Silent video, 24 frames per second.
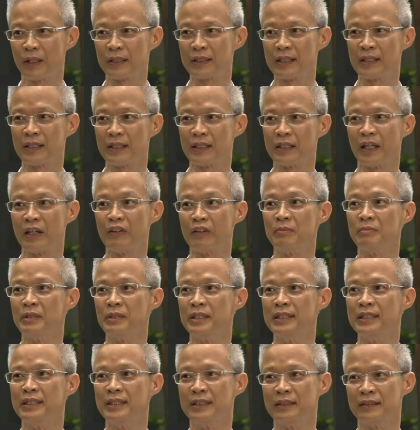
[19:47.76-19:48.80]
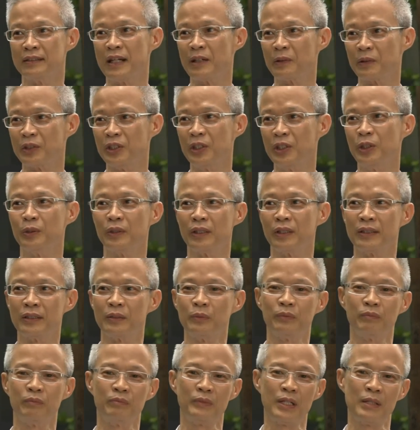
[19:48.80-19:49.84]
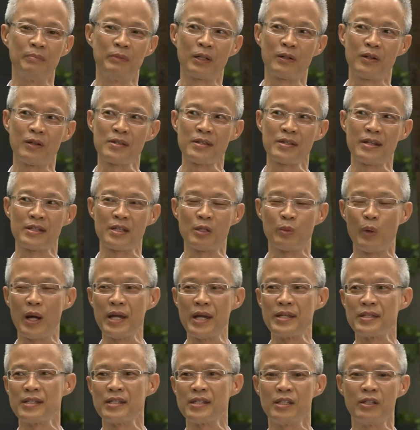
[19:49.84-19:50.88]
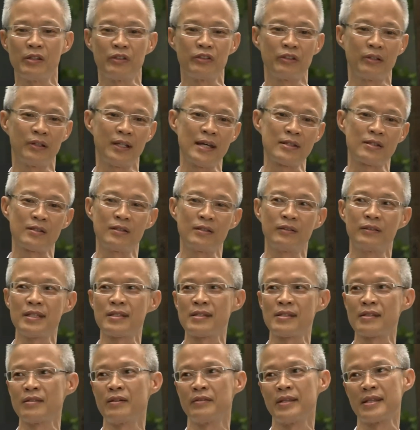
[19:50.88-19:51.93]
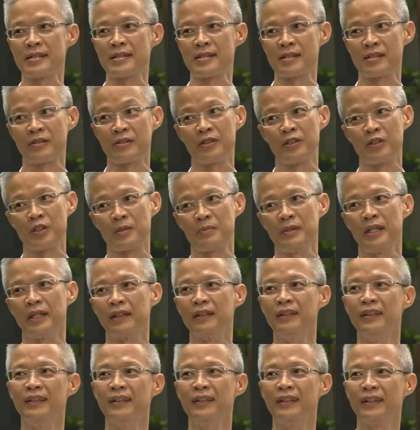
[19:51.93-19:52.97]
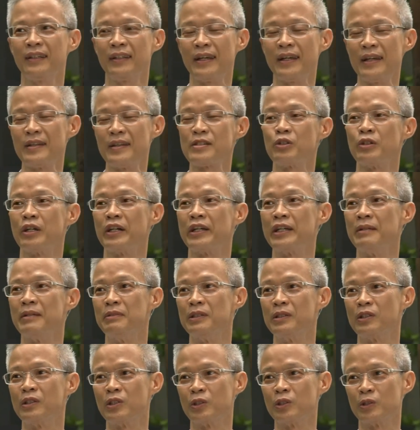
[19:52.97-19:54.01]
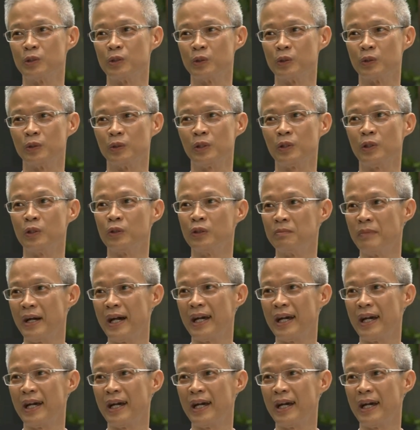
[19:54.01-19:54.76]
practically everybody around you. And because there's a wiser you, you realize, oh, this is not necessary to speak. Hence, you are able to hold